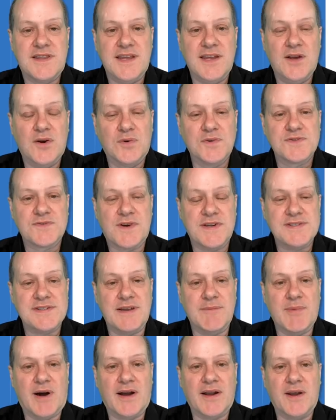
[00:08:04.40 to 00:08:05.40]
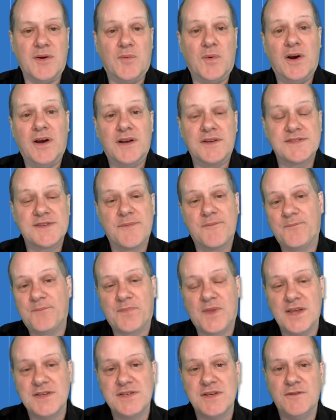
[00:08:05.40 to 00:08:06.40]
the horse racing market works
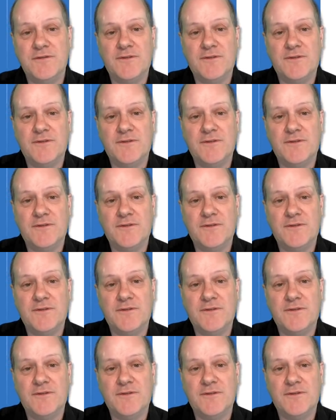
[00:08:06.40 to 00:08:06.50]
is you